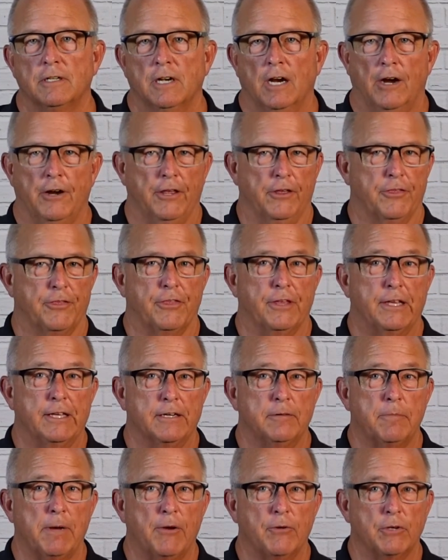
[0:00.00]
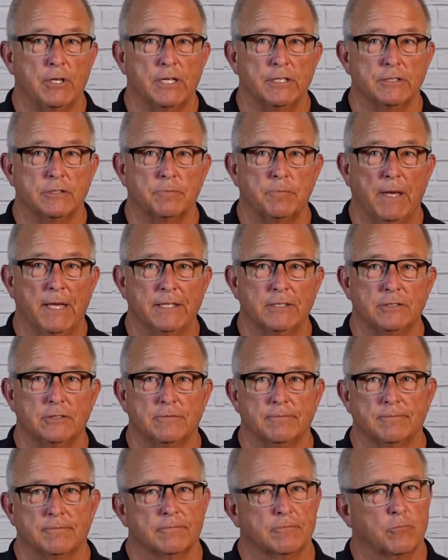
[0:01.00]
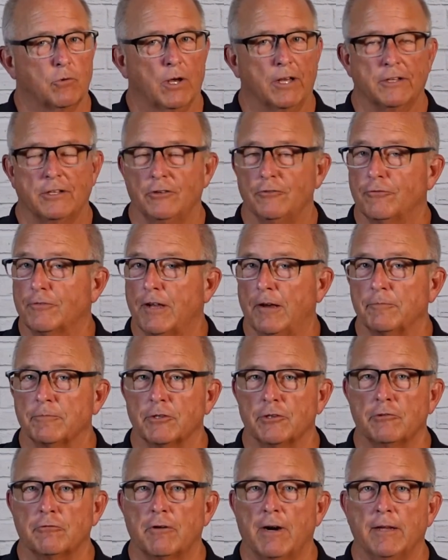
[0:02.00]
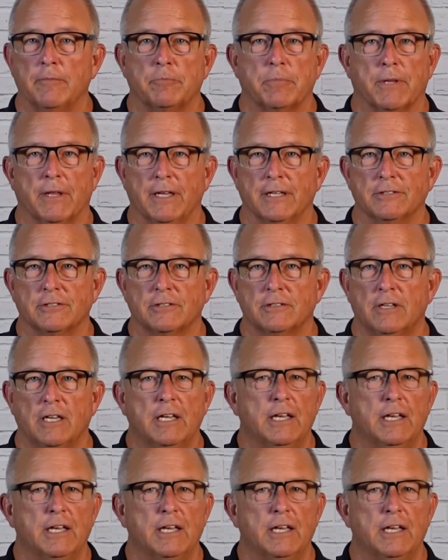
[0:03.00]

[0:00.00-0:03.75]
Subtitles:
Are you thinking about kids' beds? Well, you've come to the right place.